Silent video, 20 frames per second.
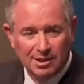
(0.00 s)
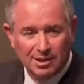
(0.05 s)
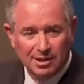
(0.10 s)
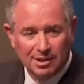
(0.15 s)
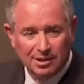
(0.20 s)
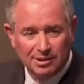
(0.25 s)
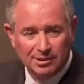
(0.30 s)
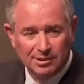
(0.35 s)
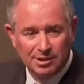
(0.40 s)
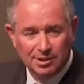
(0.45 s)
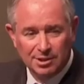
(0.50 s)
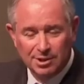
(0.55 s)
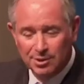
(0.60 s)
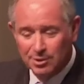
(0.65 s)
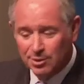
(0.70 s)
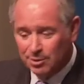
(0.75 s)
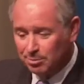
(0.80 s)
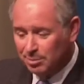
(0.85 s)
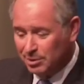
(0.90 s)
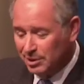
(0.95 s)
uh, to the
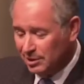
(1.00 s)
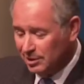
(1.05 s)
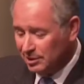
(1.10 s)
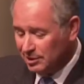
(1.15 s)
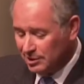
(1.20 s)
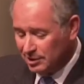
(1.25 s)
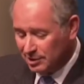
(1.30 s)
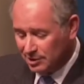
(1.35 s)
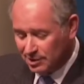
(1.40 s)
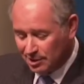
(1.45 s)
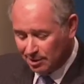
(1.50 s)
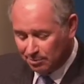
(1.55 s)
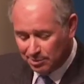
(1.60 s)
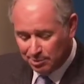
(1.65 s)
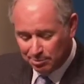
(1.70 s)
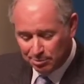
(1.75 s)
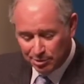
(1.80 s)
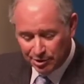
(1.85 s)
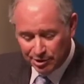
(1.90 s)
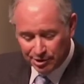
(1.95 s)
Europeans, except
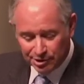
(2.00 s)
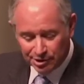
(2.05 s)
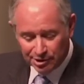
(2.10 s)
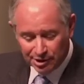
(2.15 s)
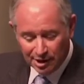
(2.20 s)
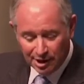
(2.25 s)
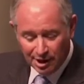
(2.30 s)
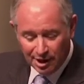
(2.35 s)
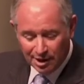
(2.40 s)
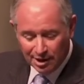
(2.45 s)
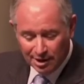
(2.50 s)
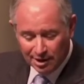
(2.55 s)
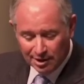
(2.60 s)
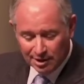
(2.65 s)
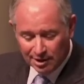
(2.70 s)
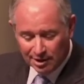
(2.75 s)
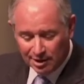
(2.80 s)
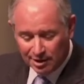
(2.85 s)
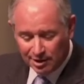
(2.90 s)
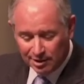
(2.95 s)
the British,
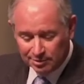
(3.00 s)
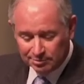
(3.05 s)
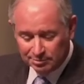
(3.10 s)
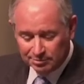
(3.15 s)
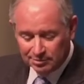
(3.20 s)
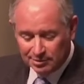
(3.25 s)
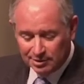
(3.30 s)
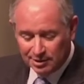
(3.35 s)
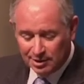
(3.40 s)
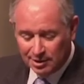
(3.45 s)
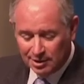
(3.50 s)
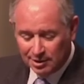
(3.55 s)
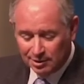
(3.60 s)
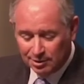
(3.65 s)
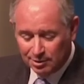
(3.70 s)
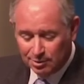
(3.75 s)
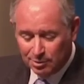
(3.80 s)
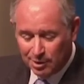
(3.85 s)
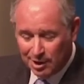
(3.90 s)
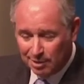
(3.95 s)
uh, uh,
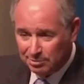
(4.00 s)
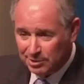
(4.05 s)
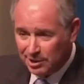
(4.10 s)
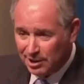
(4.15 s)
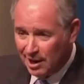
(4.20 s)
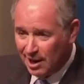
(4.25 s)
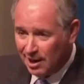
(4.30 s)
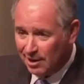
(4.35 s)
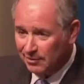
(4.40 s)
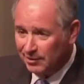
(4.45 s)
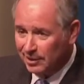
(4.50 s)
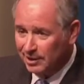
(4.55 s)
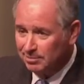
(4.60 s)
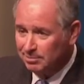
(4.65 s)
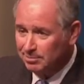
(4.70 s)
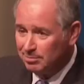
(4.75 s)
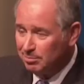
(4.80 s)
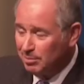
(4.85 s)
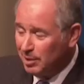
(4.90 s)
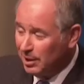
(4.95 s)
who opted out of
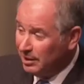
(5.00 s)
it.